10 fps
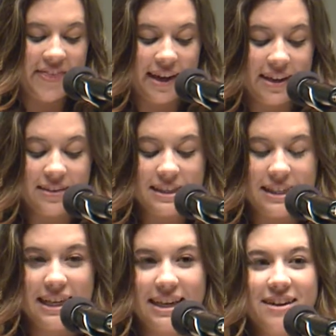thanking the
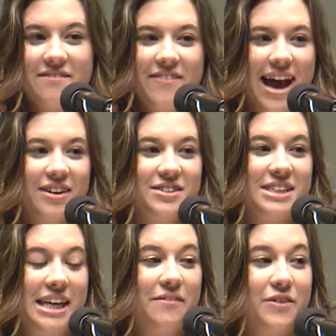Dean and
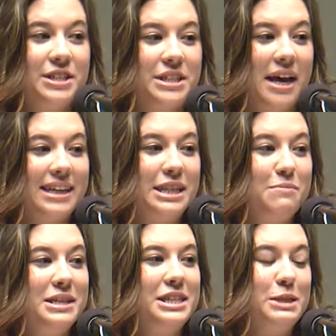faculty for selecting
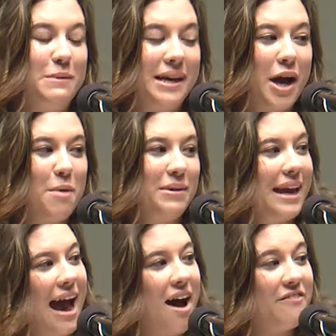me to speak on
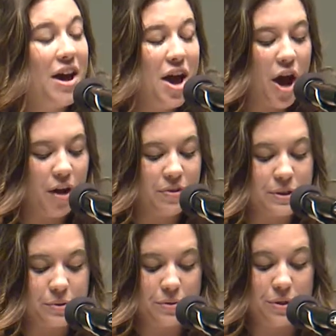behalf of the
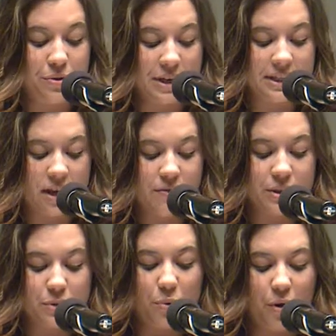students of the
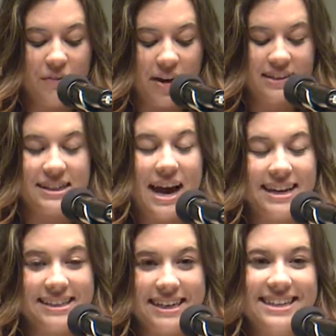School of Health
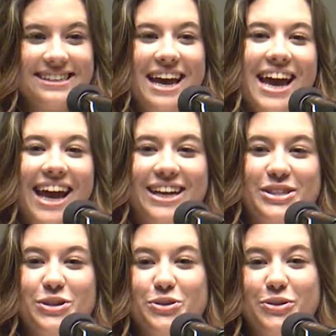Sciences. It
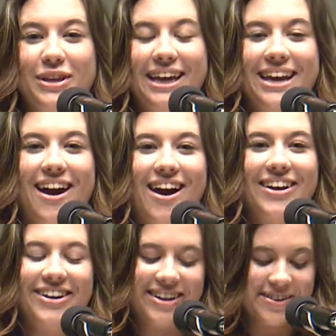is truly an
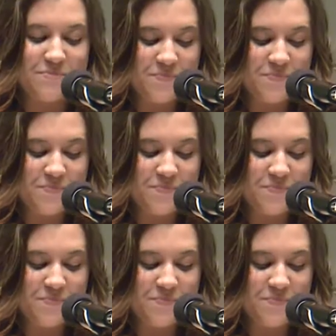honor.